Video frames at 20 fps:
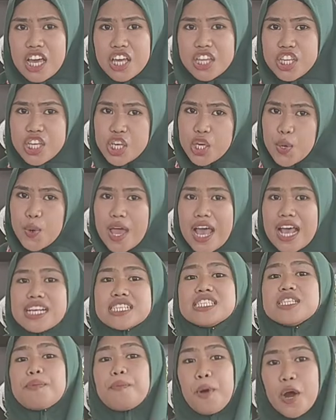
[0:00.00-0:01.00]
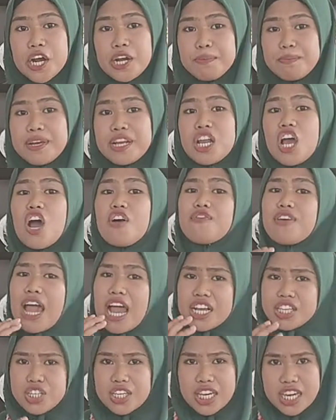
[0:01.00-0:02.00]
The U.S. Department of
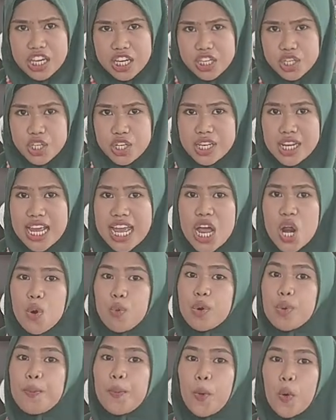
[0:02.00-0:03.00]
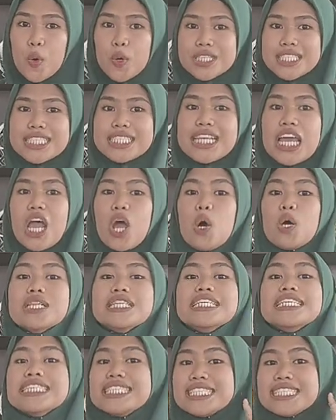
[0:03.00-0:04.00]
Education reports that
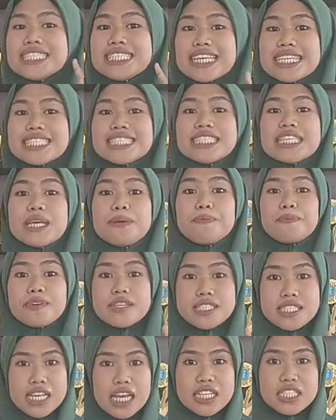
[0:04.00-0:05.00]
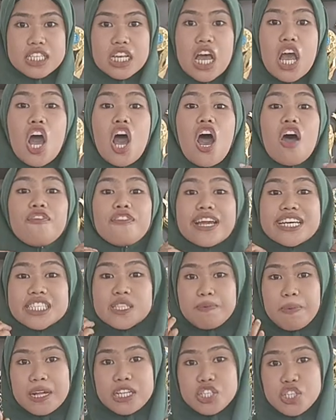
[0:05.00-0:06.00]
only 60% of
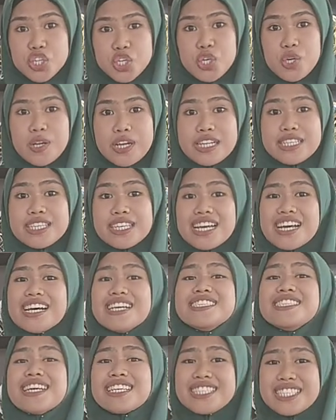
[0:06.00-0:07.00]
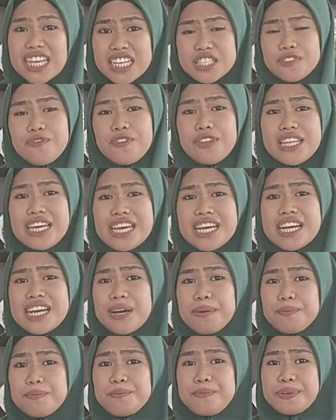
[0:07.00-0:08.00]
expelled students successfully
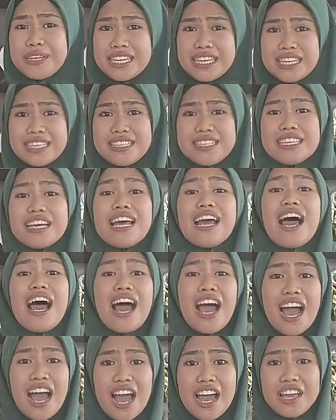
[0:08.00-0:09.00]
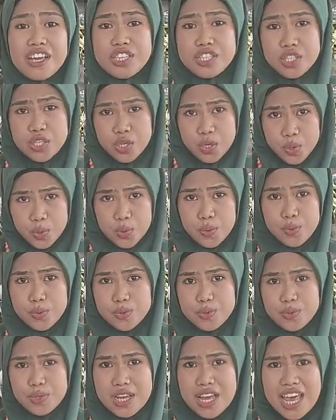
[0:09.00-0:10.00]
complete high
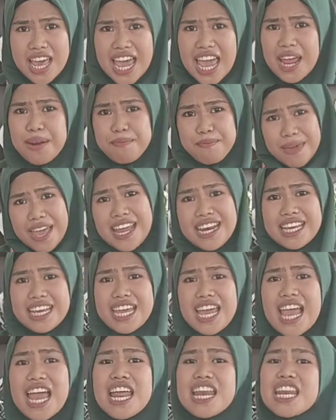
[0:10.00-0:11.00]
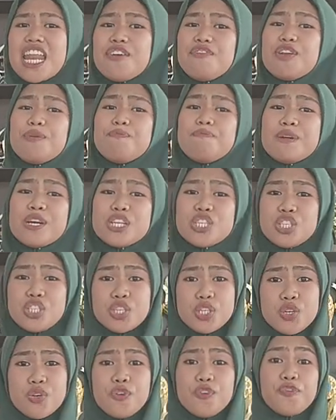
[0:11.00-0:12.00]
school, and many never
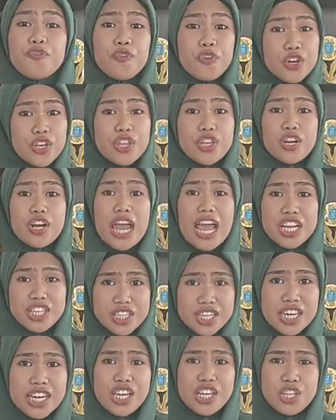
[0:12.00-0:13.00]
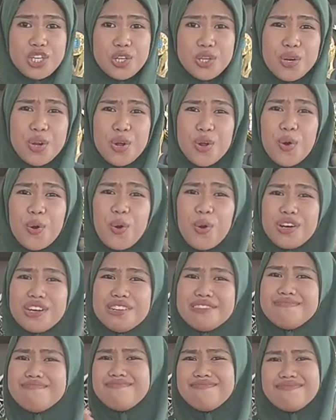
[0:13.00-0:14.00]
pursue further education
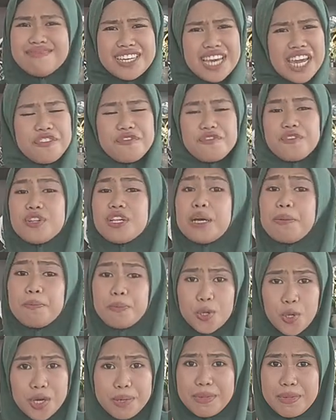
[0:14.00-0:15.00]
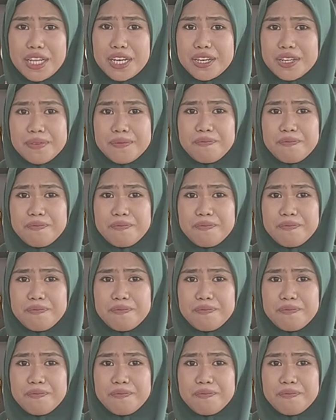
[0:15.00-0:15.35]
or gainful employment.